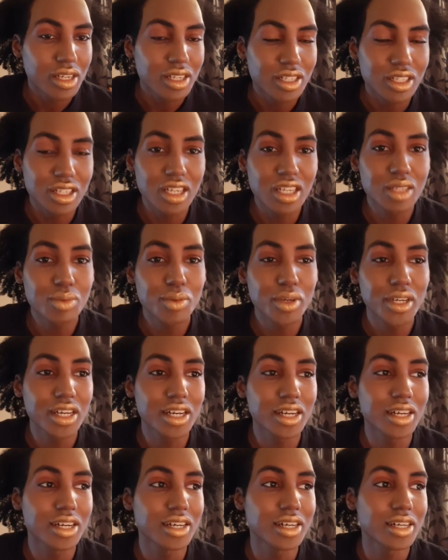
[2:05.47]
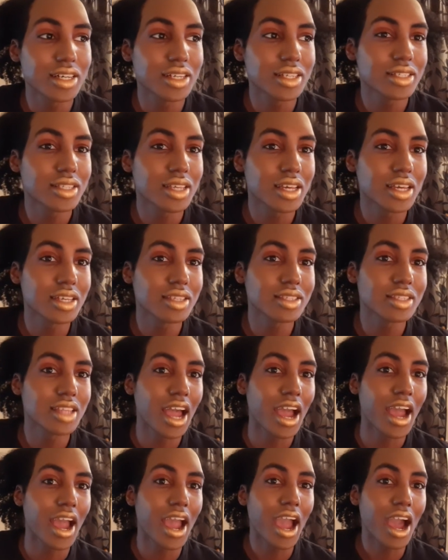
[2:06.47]
Just because it's
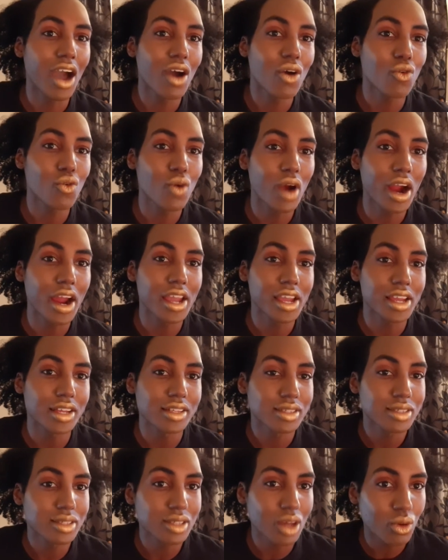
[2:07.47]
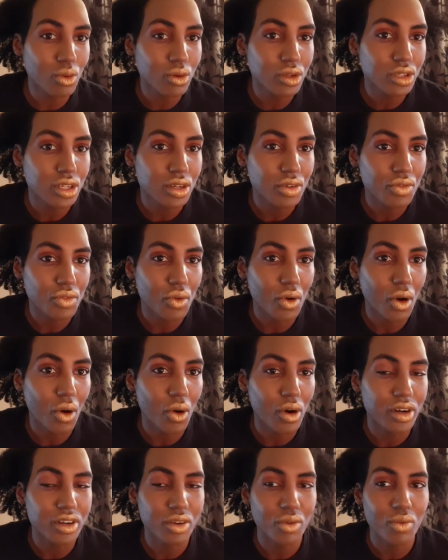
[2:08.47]
not outright insultive
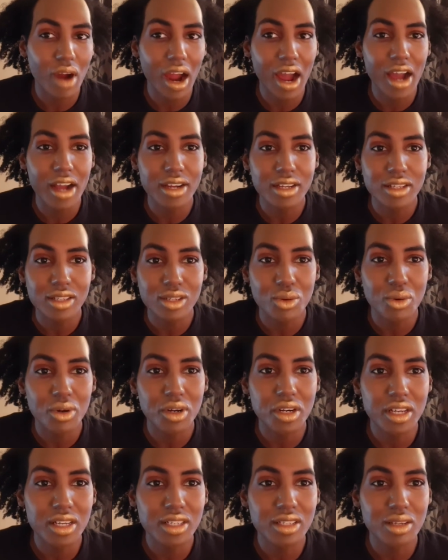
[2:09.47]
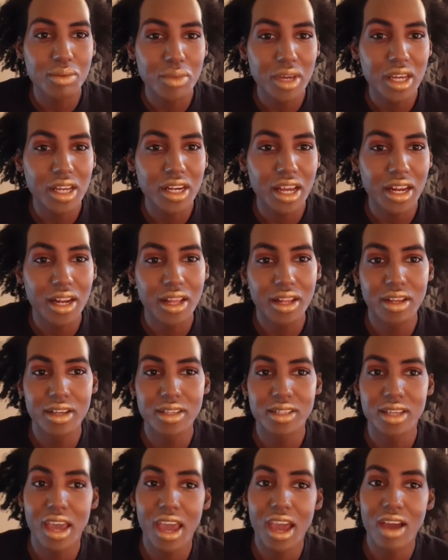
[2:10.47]
or derogatory doesn't mean that it
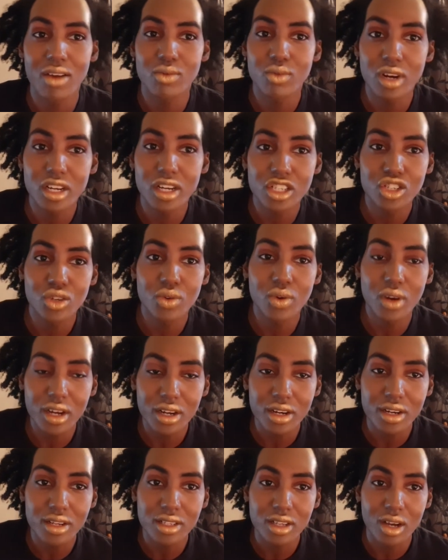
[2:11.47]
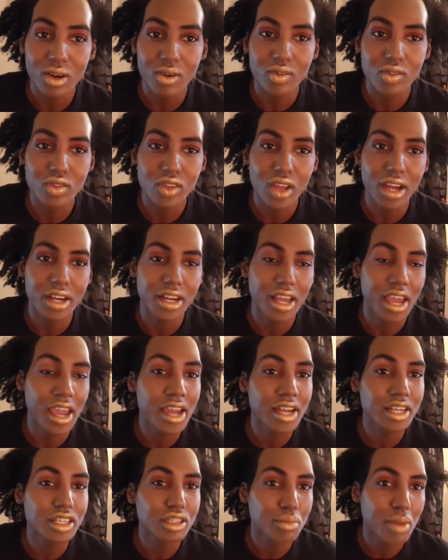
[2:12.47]
doesn't have racial undertones like the
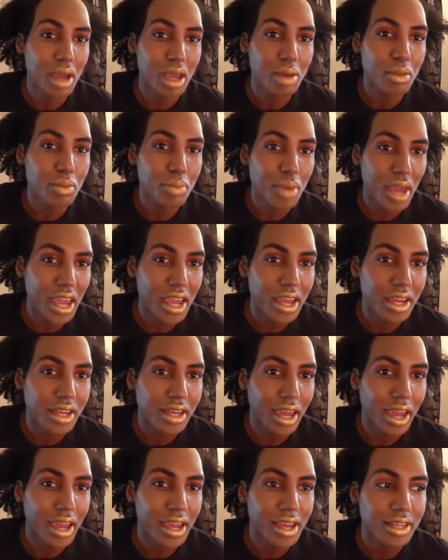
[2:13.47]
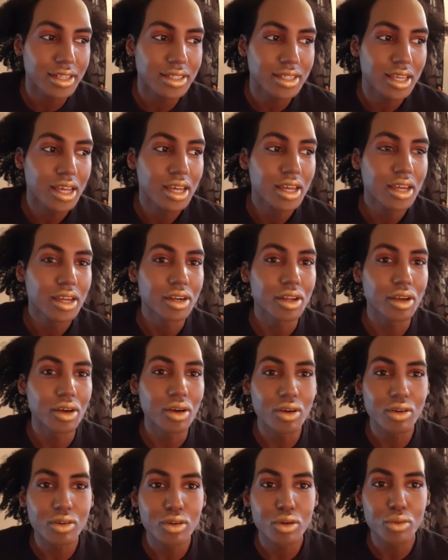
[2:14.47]
Auntie Mammy pancakes, the
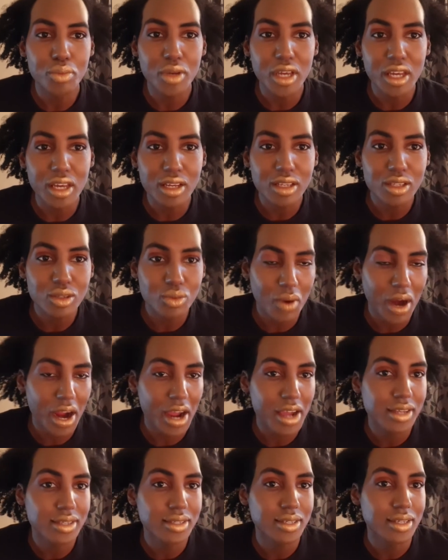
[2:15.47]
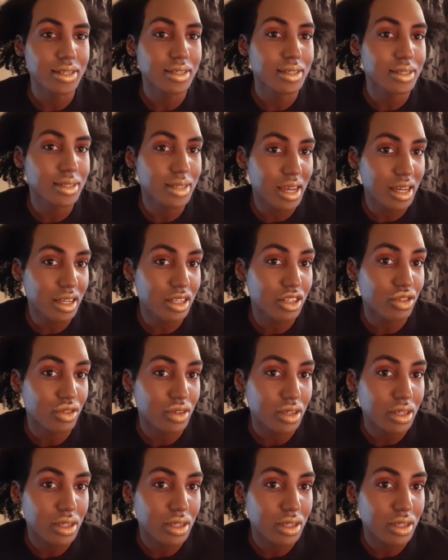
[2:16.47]
Uncle Ben's rice, etc.